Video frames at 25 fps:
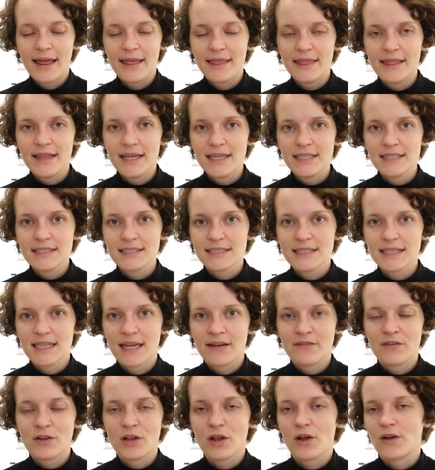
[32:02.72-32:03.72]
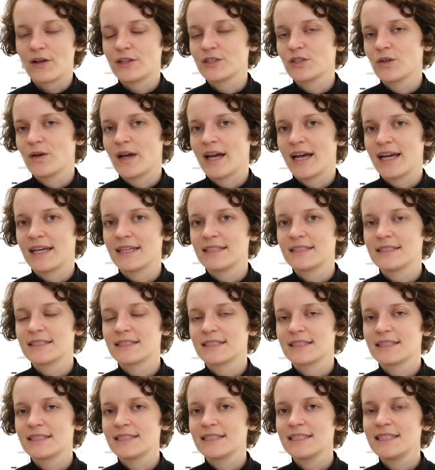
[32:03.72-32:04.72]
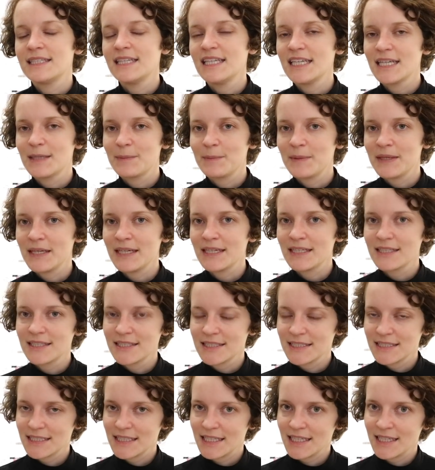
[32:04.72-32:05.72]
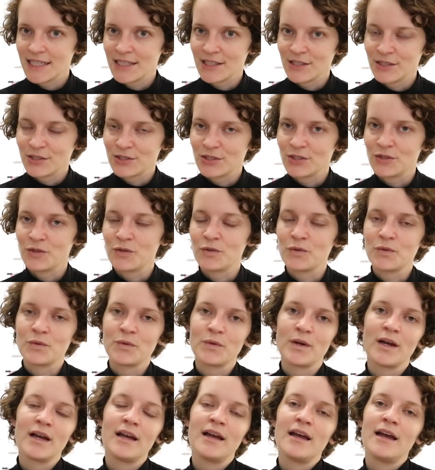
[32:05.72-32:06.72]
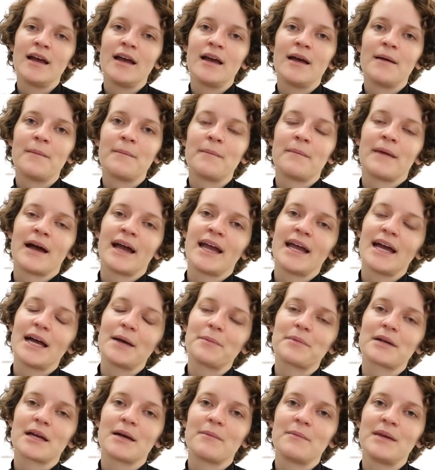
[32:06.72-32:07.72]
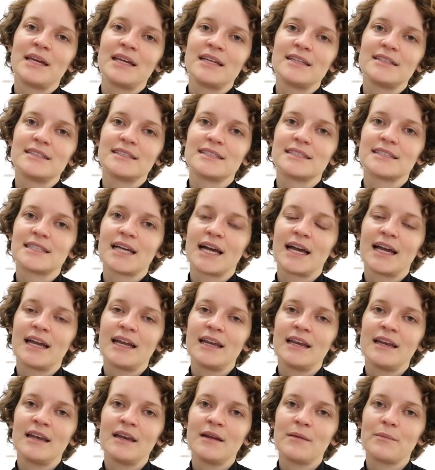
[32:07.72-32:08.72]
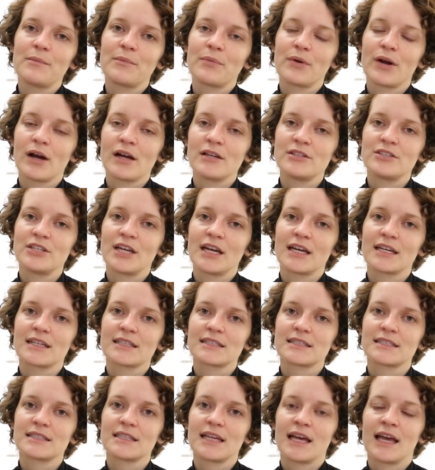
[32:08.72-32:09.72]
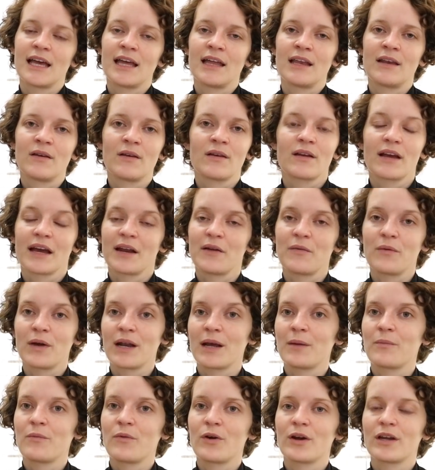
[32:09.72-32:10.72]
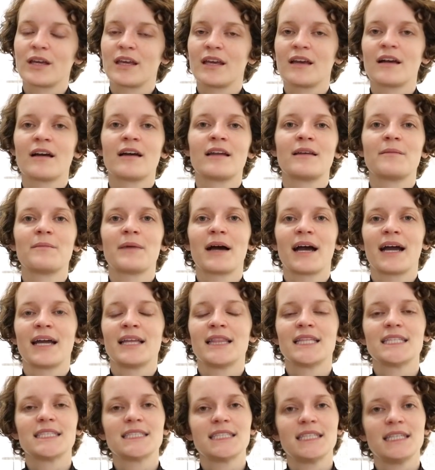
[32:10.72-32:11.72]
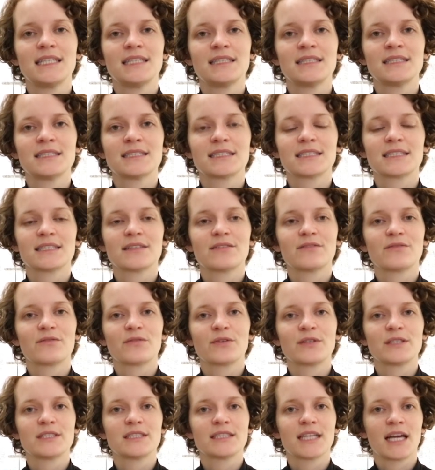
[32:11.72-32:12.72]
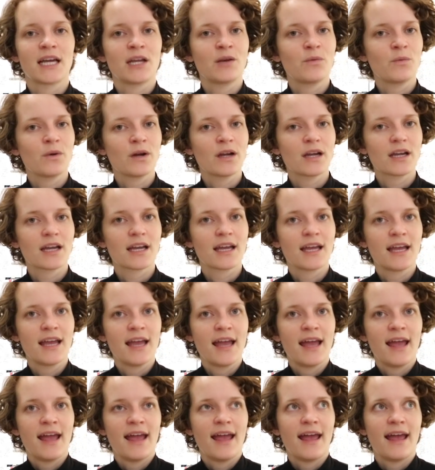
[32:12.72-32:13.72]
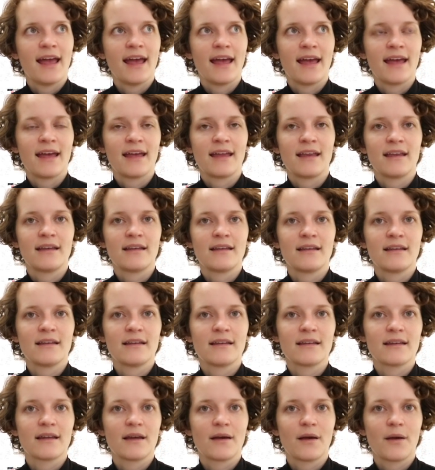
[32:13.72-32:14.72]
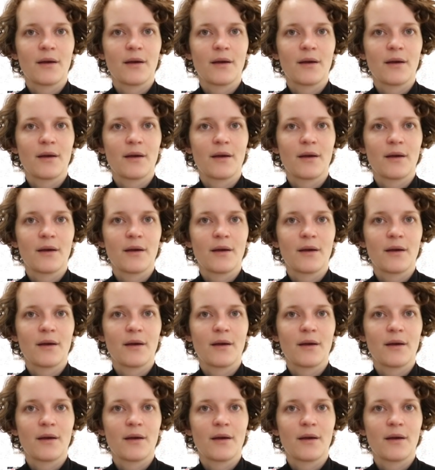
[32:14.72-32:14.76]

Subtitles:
This level also has sneak peeks into my upcoming design projects and kind of what I'm working on behind the scenes for design work, and